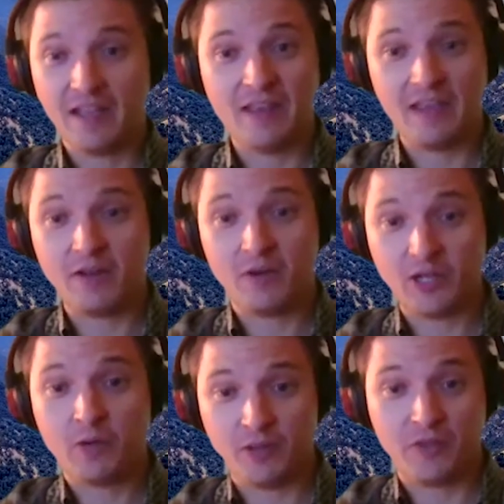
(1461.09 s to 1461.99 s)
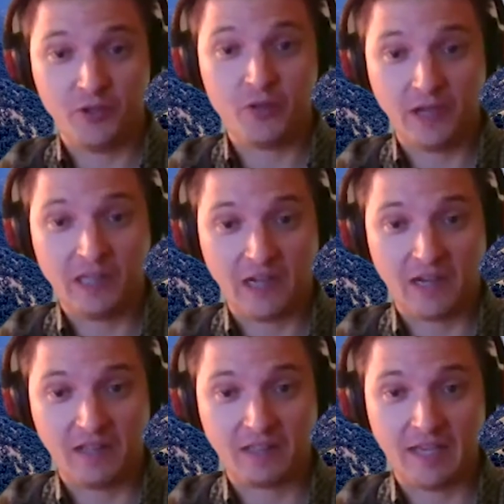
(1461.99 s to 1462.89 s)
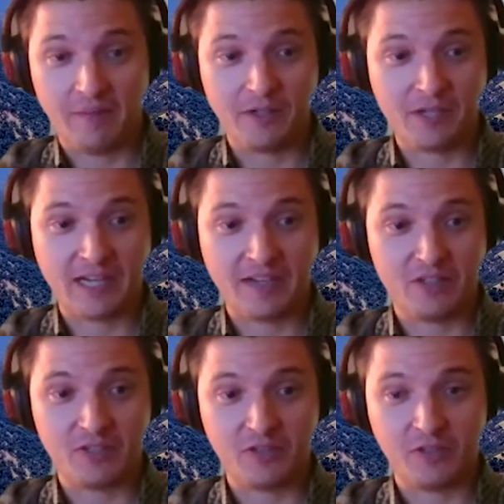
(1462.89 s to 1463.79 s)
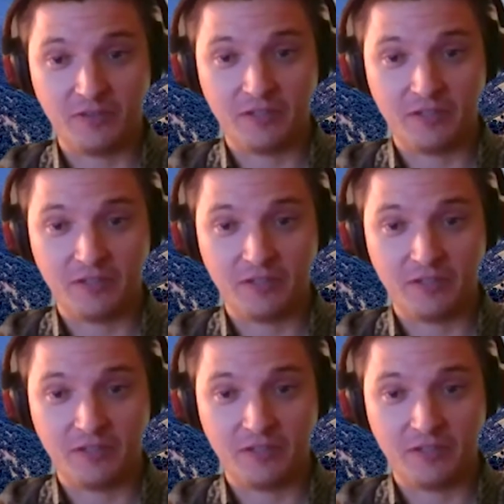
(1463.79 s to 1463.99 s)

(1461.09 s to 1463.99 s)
they don't know what they're doing a lot of the time. They're kind of just